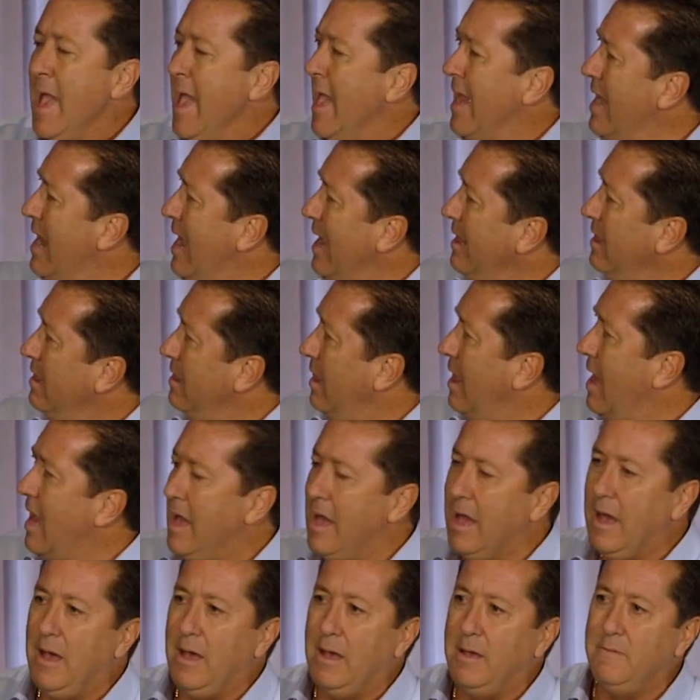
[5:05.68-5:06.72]
And I
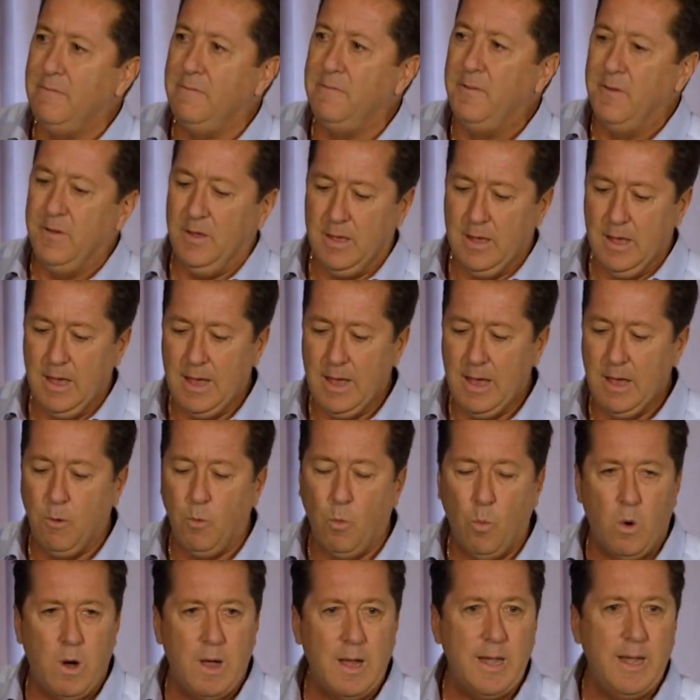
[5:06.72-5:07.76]
love
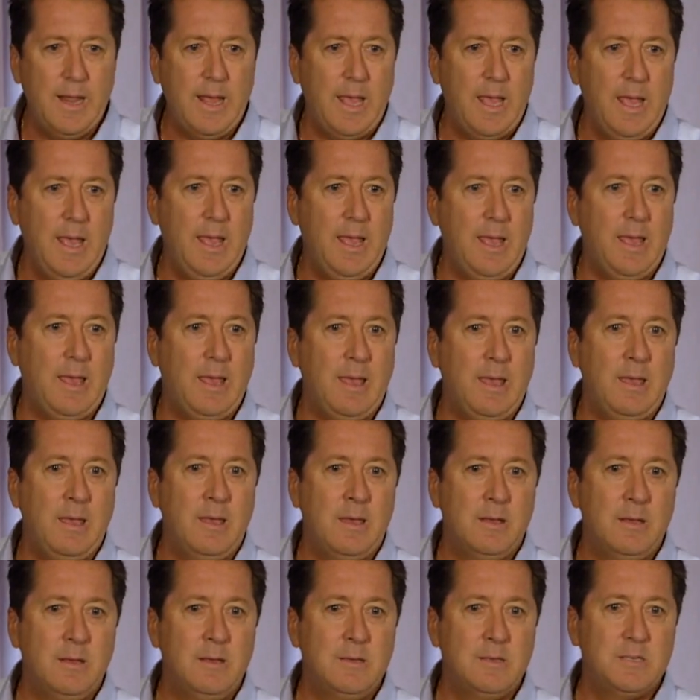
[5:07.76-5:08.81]
what he